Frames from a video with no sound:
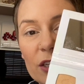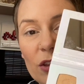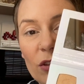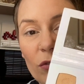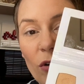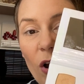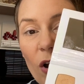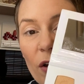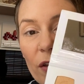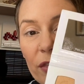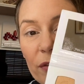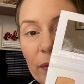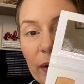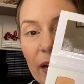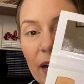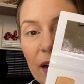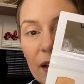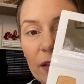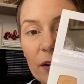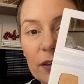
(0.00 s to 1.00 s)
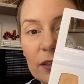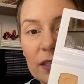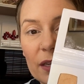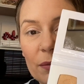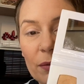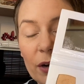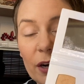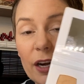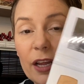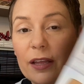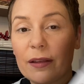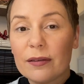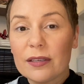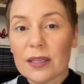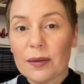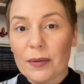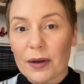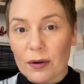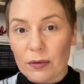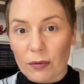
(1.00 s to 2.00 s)
all three colors, and we're going to use them
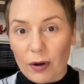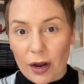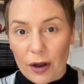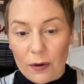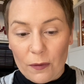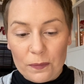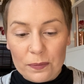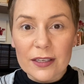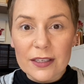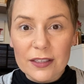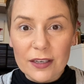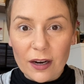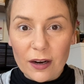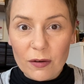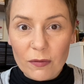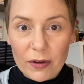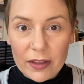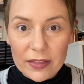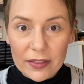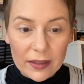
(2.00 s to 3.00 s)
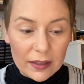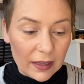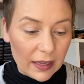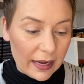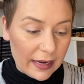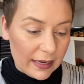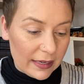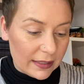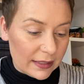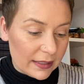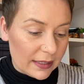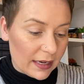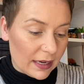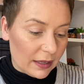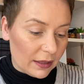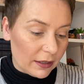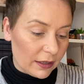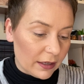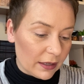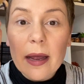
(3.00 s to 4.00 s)
in a row. Start with the lightest
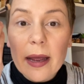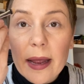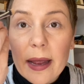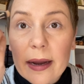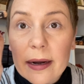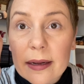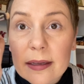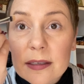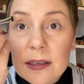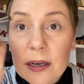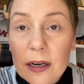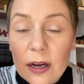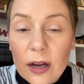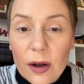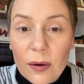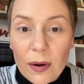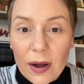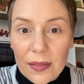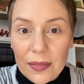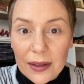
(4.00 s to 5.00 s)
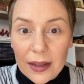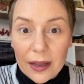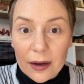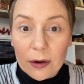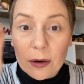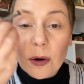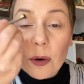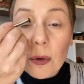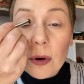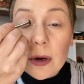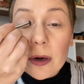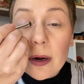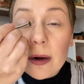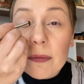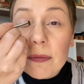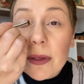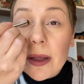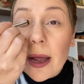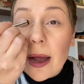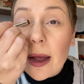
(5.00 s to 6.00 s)
color, and it's going to go on the inner corner of
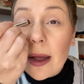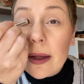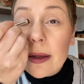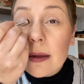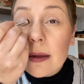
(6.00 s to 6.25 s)
the eye.